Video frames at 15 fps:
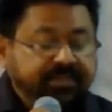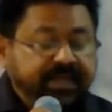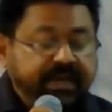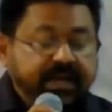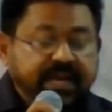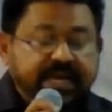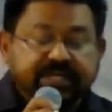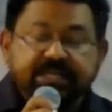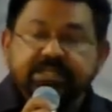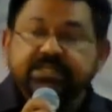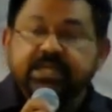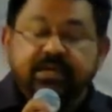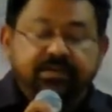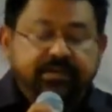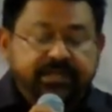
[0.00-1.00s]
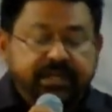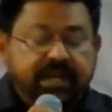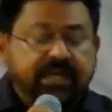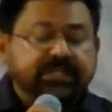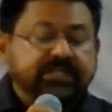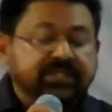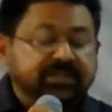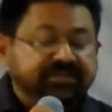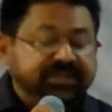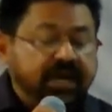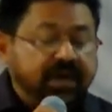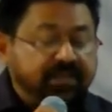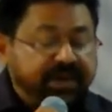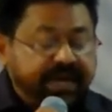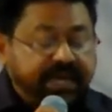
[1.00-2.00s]
the relations are, relationships
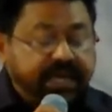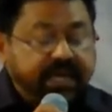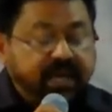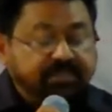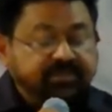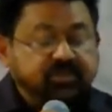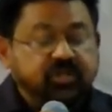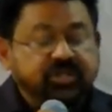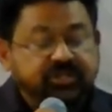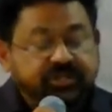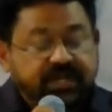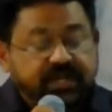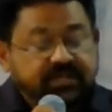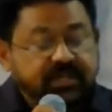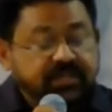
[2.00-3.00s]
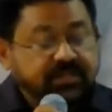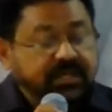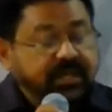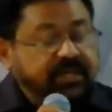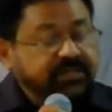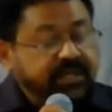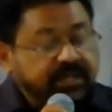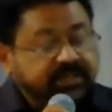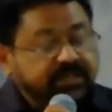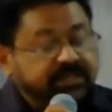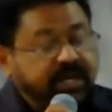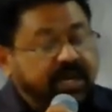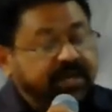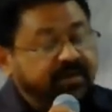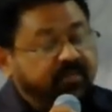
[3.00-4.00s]
are breaking up, the churches, churches
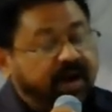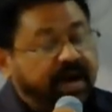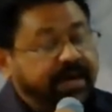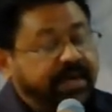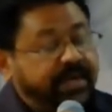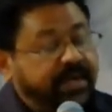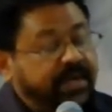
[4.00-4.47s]
are dividing.